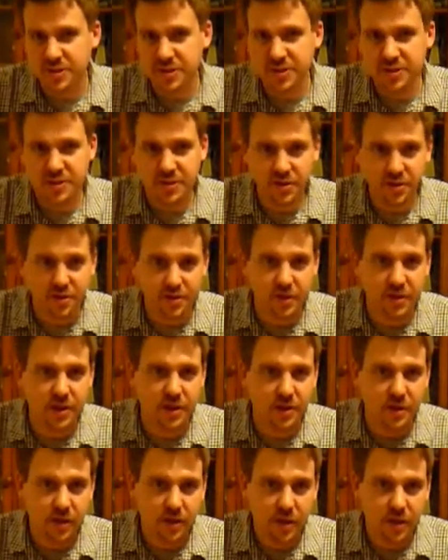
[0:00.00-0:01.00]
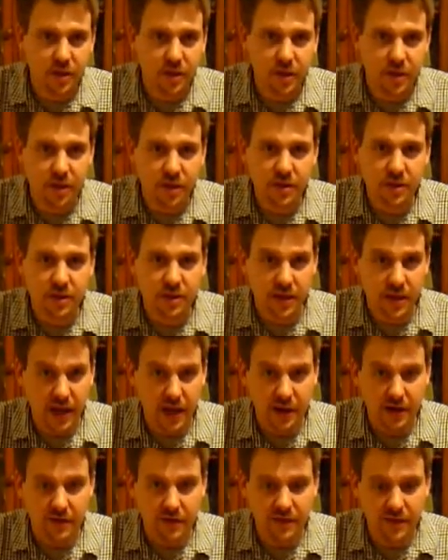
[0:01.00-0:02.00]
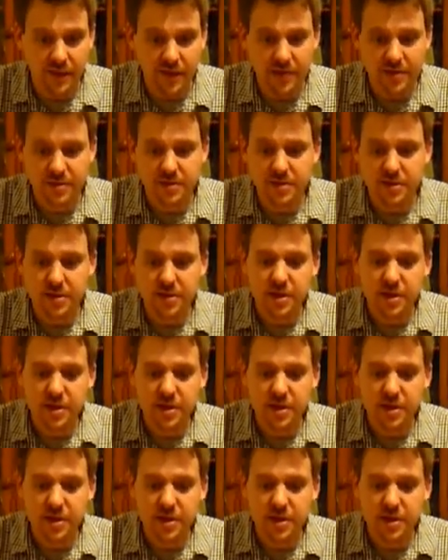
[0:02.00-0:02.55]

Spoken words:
It's called the Caravans.